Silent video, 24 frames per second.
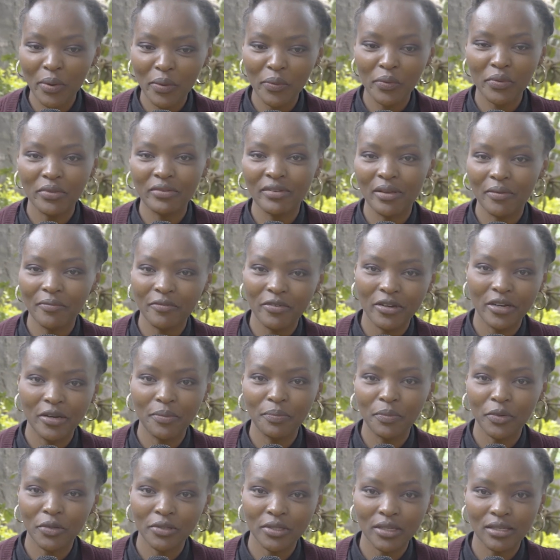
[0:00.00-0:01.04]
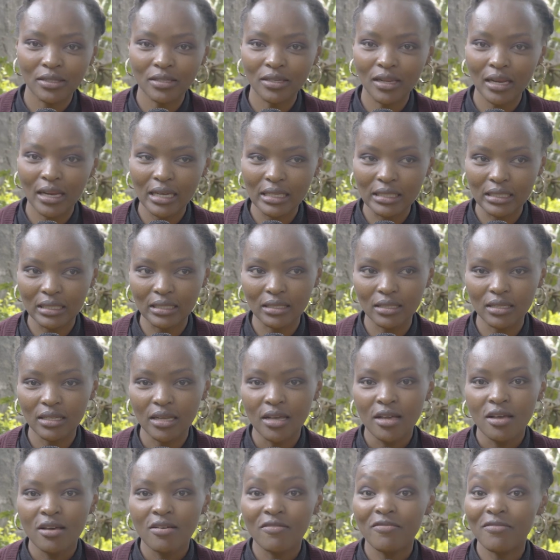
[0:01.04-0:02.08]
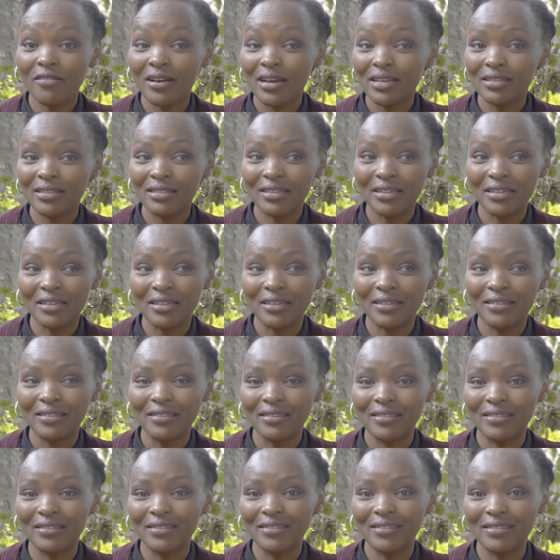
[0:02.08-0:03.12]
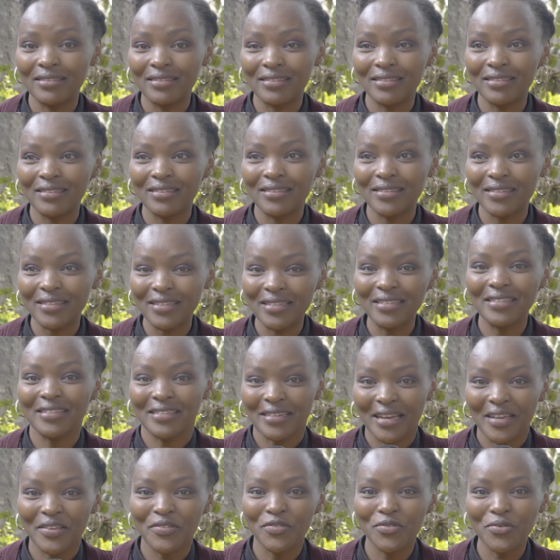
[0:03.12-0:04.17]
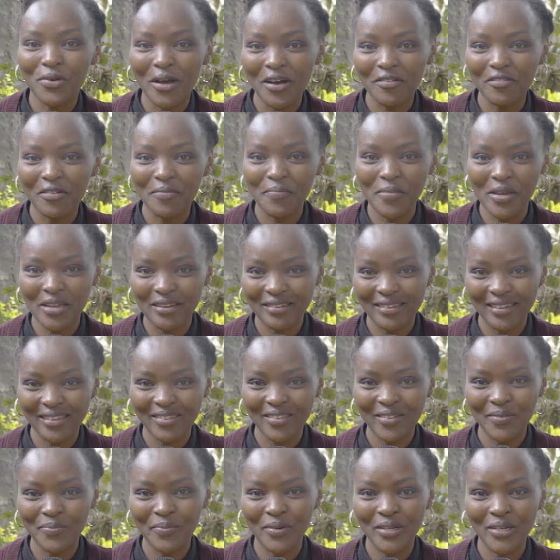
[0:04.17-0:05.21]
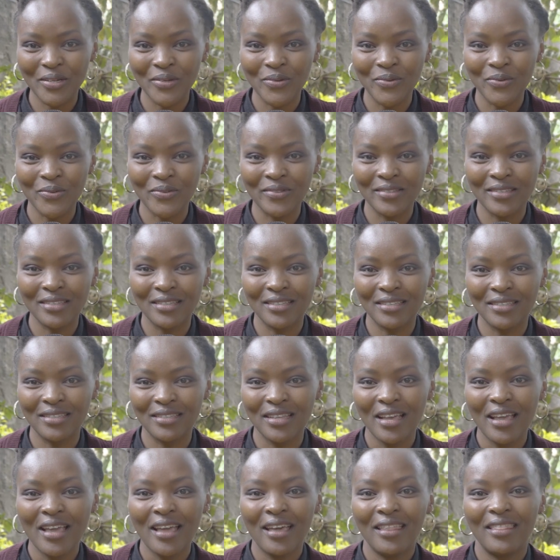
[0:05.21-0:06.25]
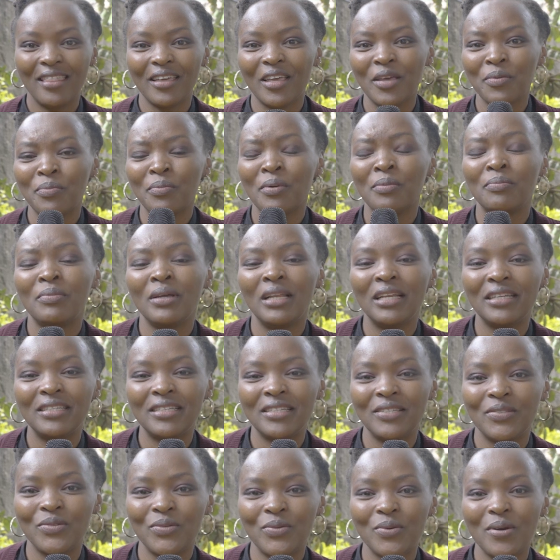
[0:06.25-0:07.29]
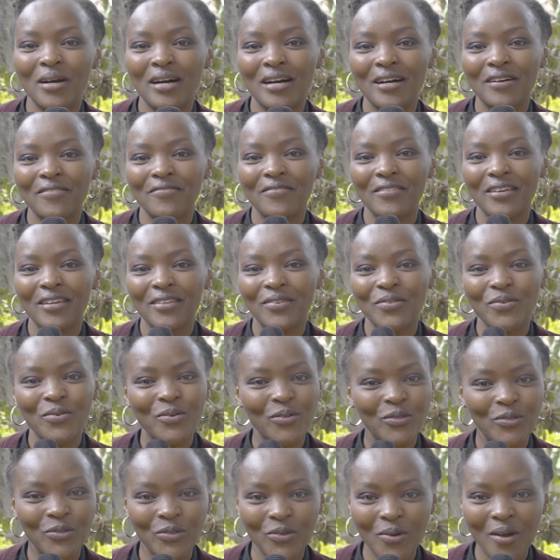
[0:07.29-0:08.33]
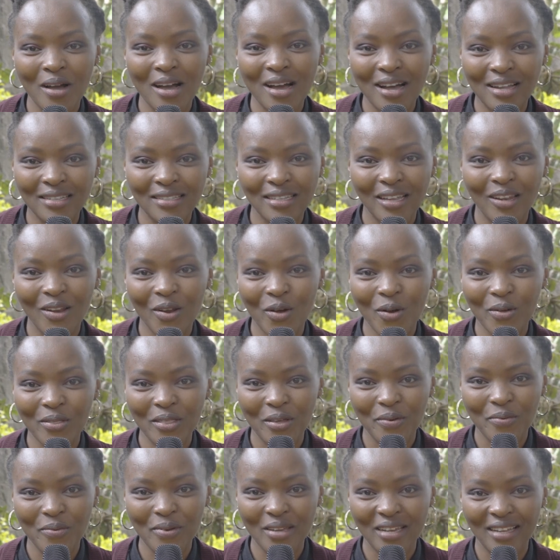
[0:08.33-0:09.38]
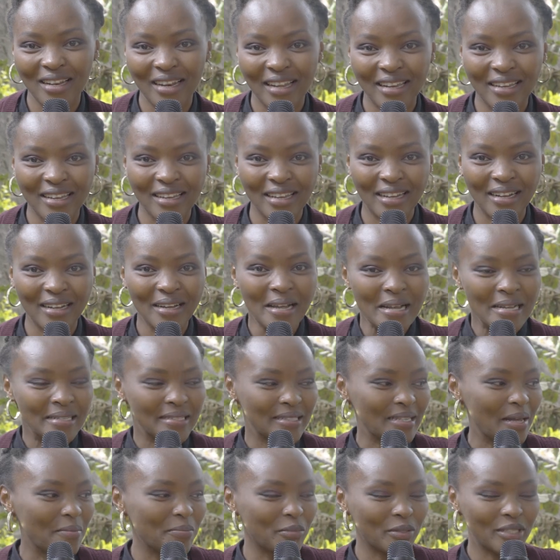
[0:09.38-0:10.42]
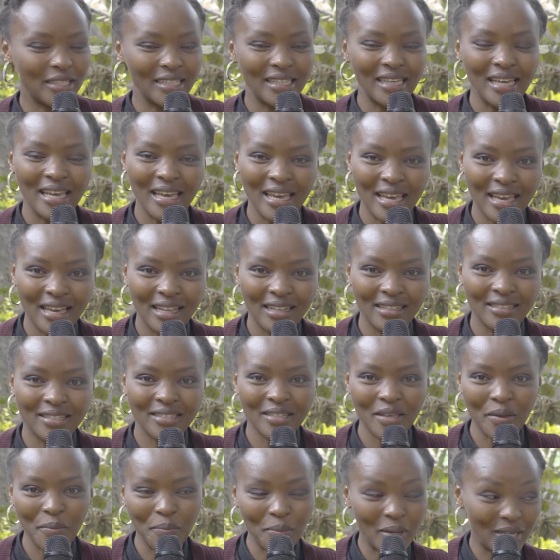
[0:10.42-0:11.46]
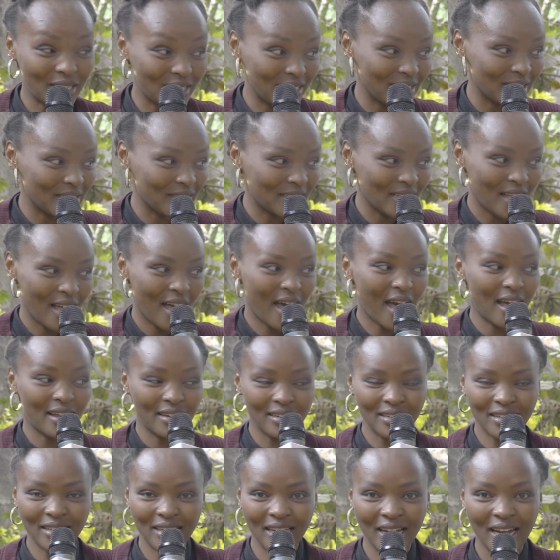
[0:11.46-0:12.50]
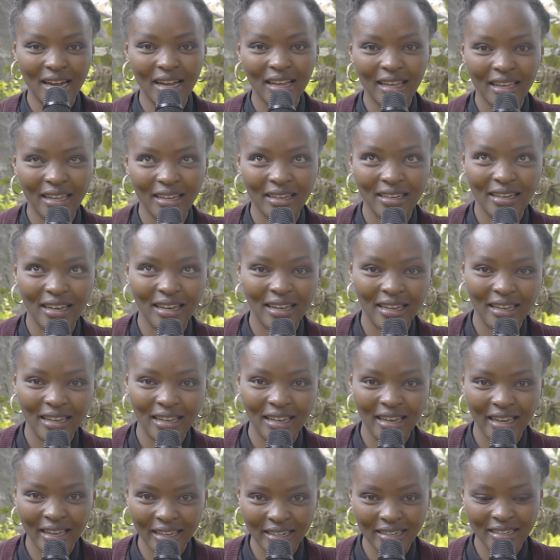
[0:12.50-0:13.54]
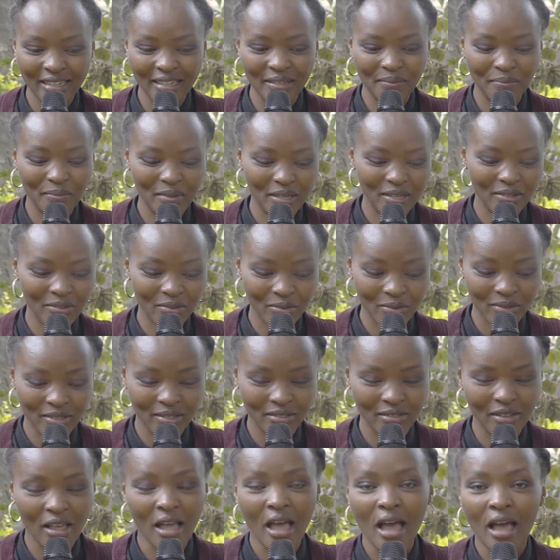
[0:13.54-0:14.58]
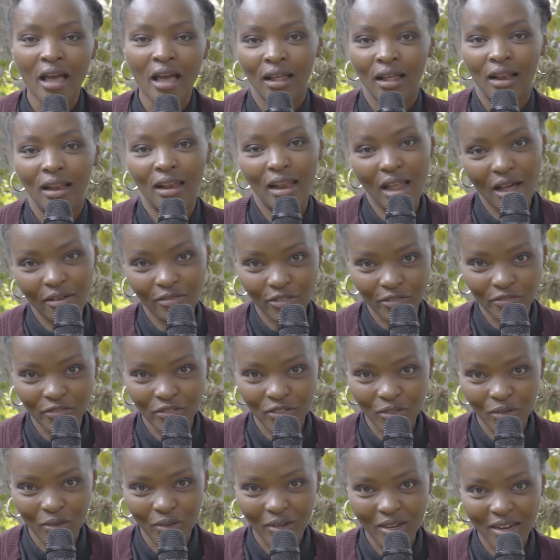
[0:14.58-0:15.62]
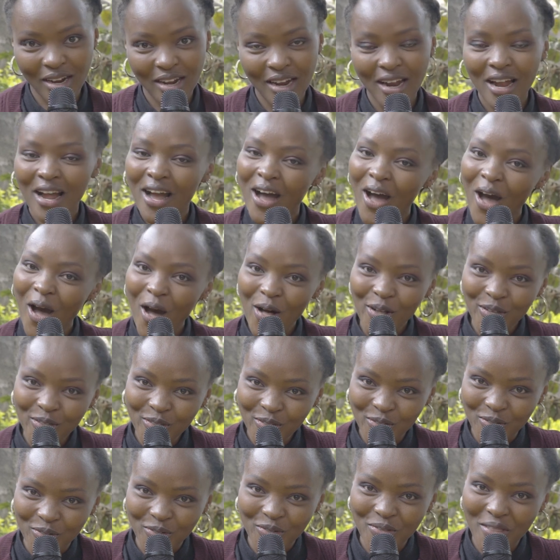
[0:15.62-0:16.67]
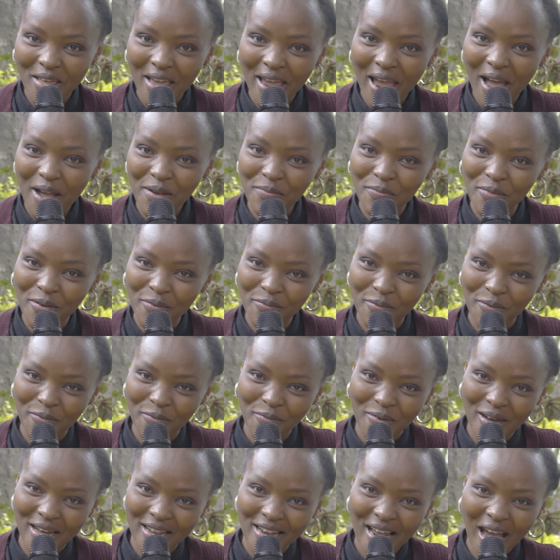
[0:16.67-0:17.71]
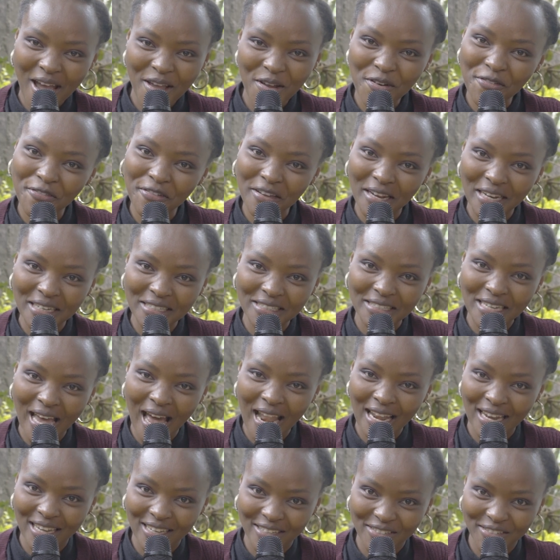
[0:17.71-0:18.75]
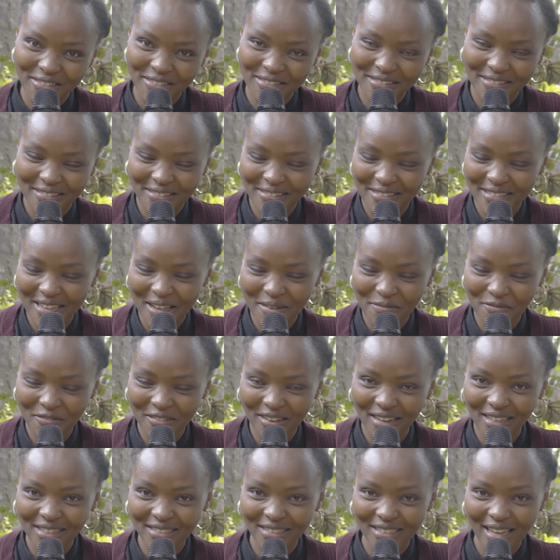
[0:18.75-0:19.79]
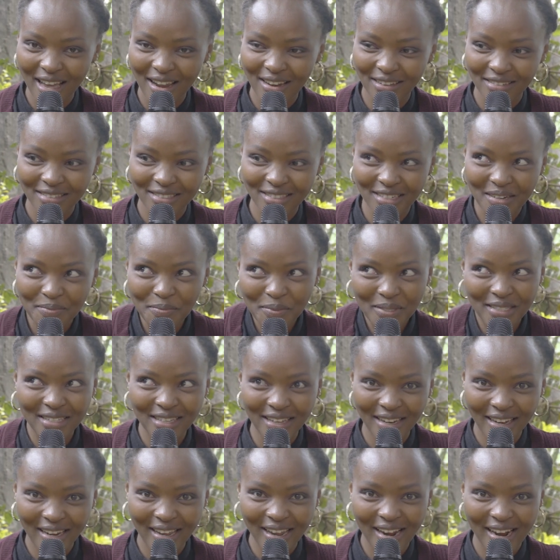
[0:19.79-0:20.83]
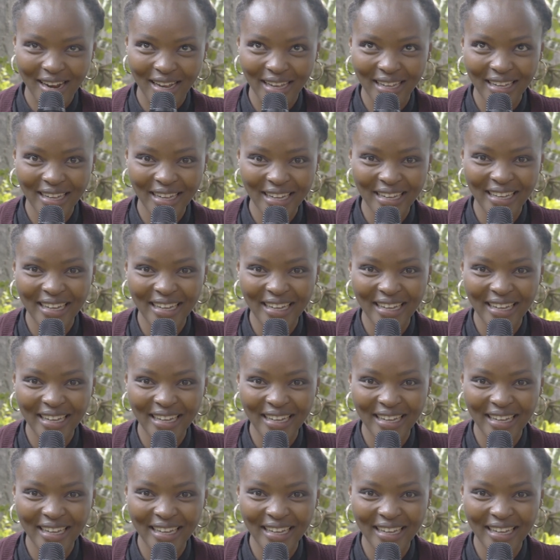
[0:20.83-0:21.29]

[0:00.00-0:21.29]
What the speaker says: with some very important lessons. First, it's it's nice to have a mentor, somebody who sees the capabilities you have and holds your hands along the way, like somebody held Kimani's hand here and led him into his love of dog. Also, to the young people, man, are you feeling challenged? Because I'm feeling challenged. I'm still young.